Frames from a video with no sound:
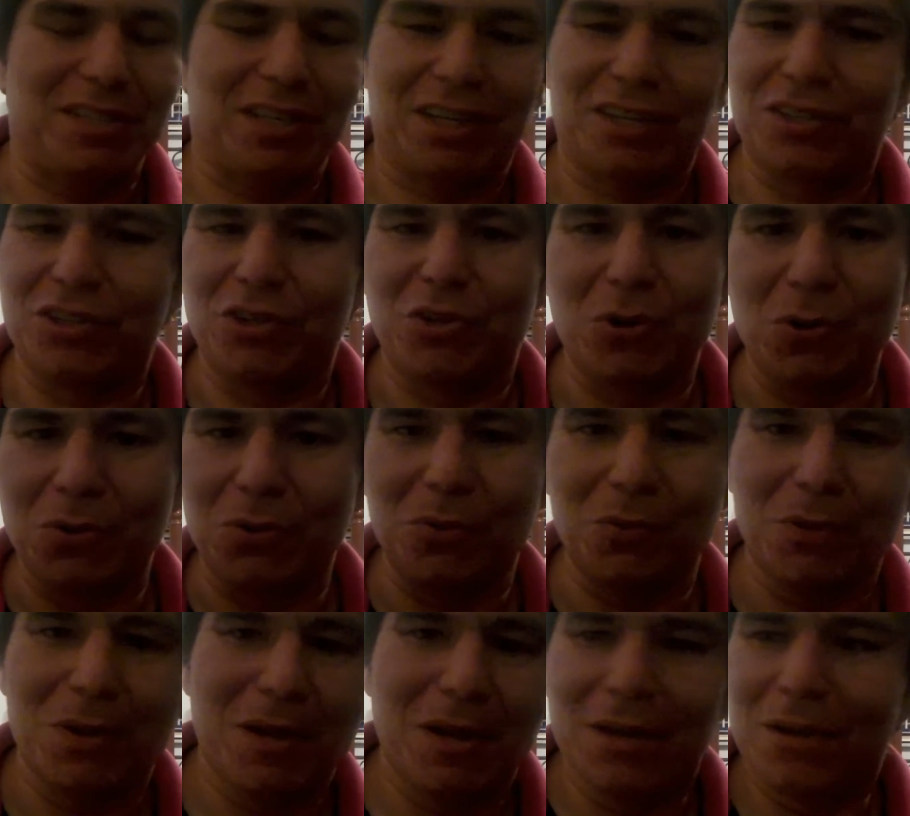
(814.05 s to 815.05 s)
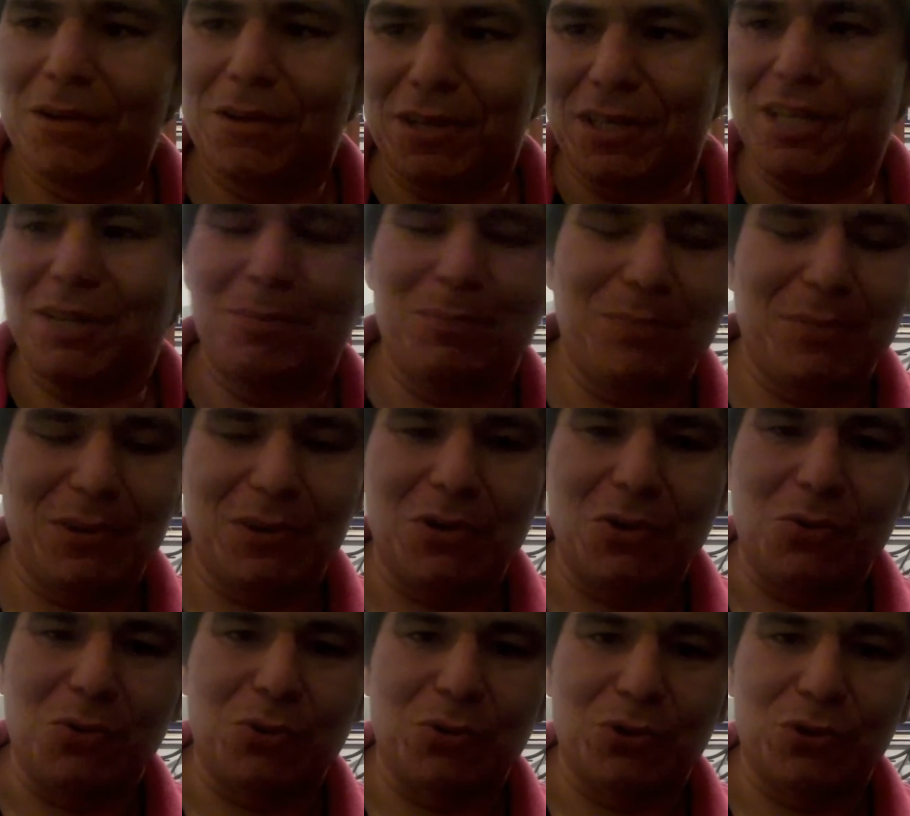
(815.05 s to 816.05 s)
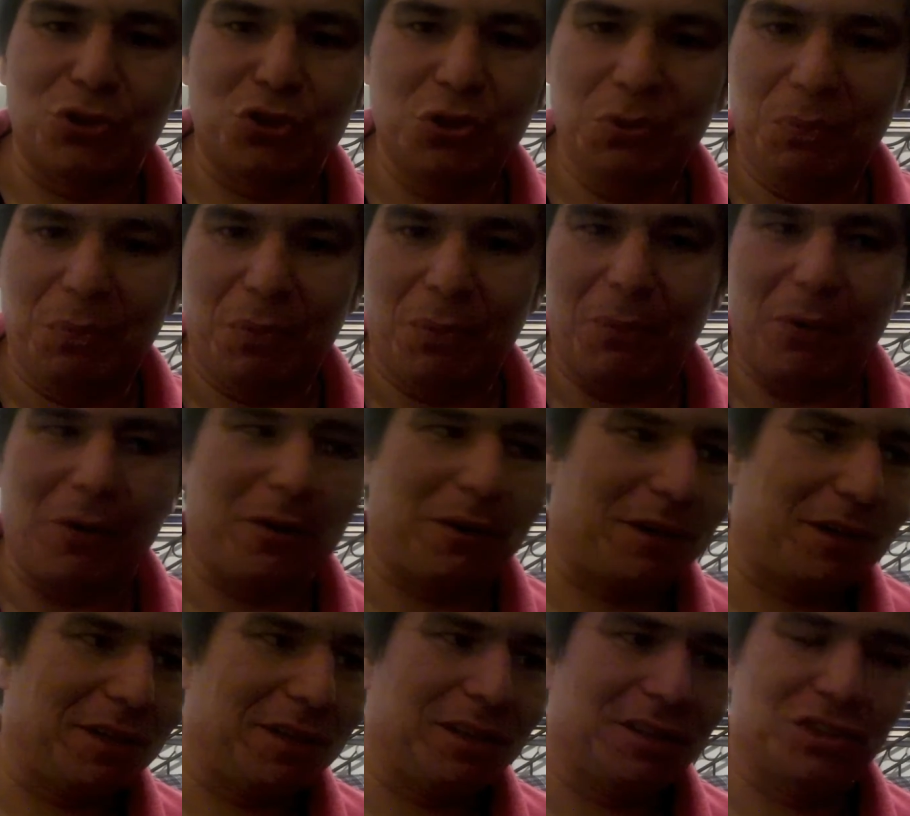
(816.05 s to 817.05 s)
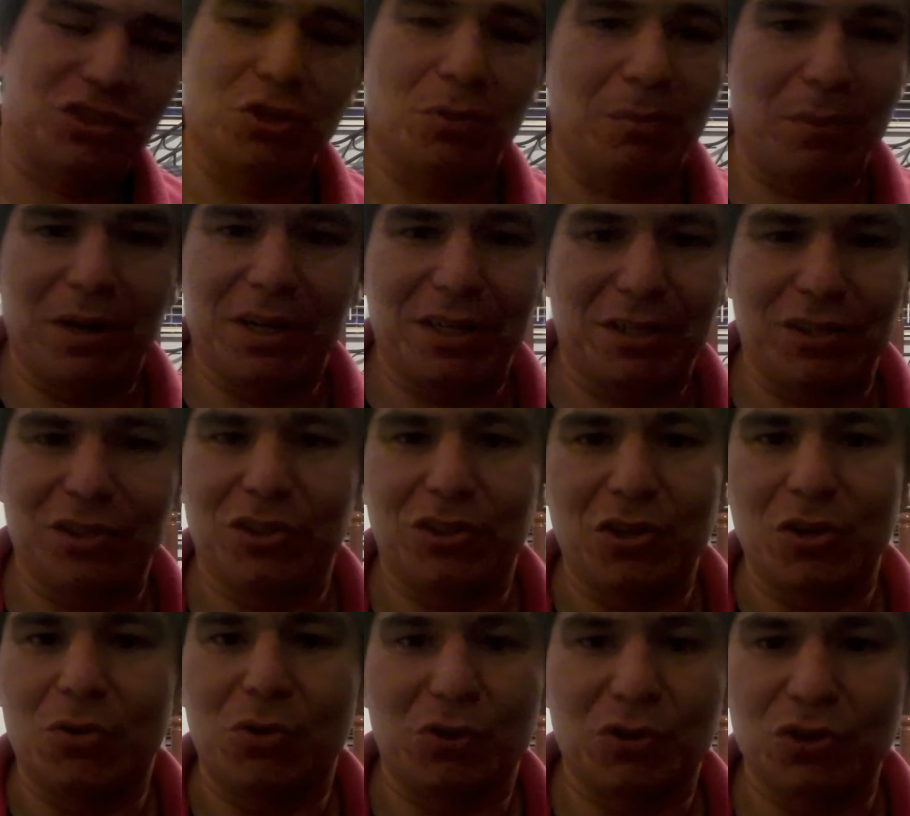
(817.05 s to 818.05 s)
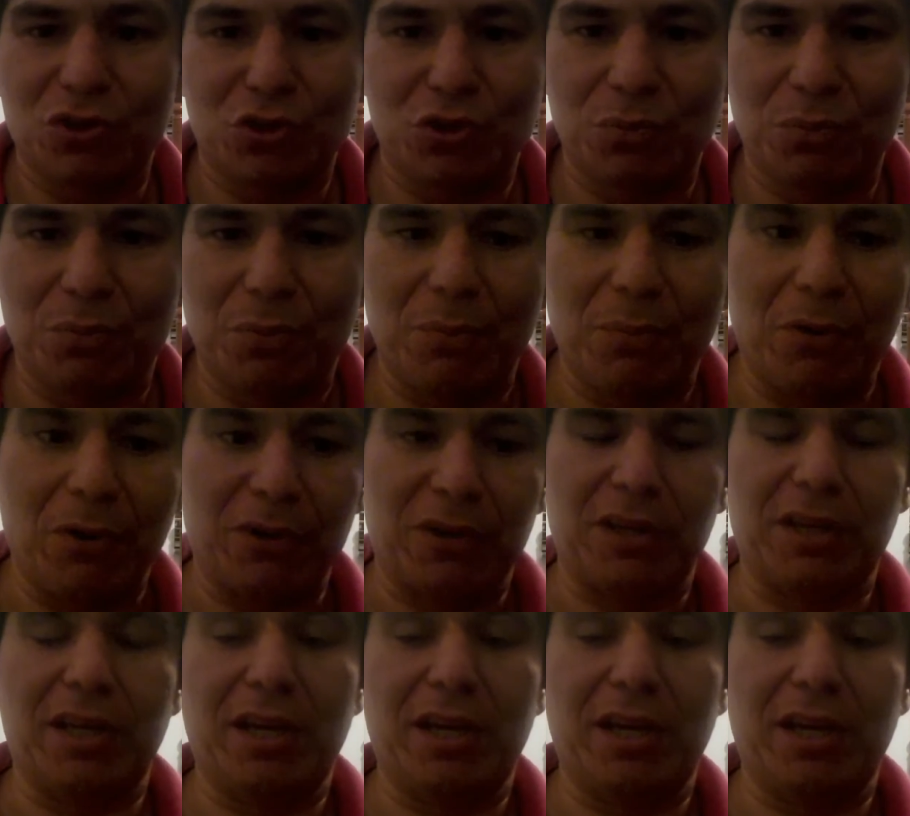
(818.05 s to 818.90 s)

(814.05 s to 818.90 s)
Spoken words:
I could go to the supermarket, and somebody could go to the supermarket.